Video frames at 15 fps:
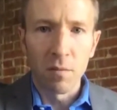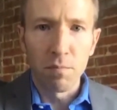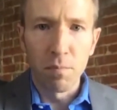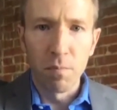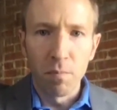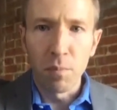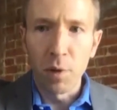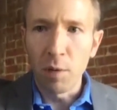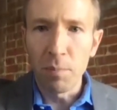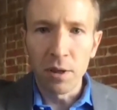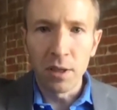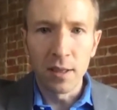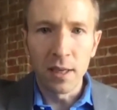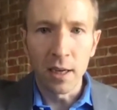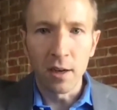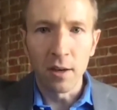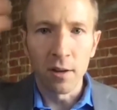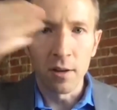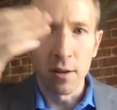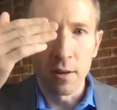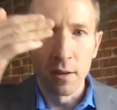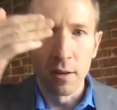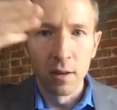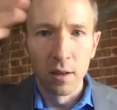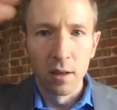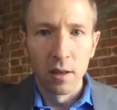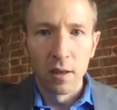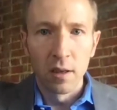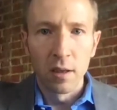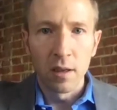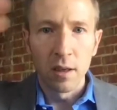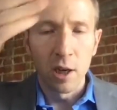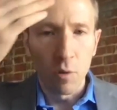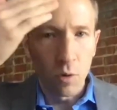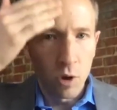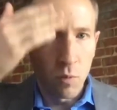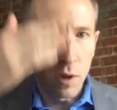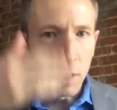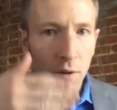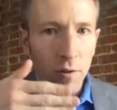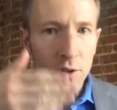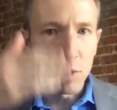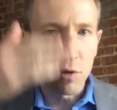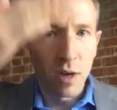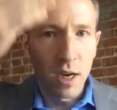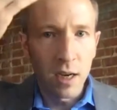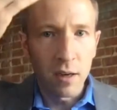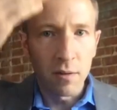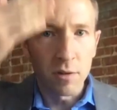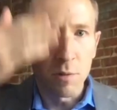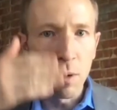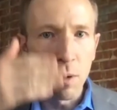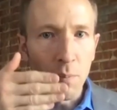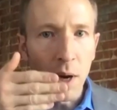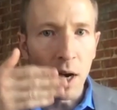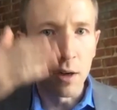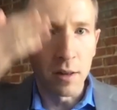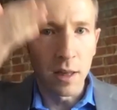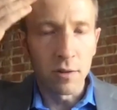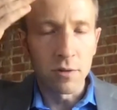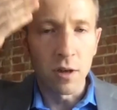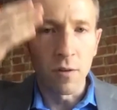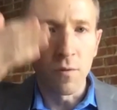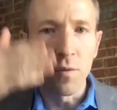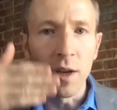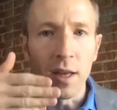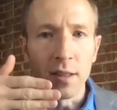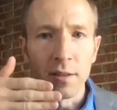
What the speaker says: perpendicular. You want the screen to be parallel to your face.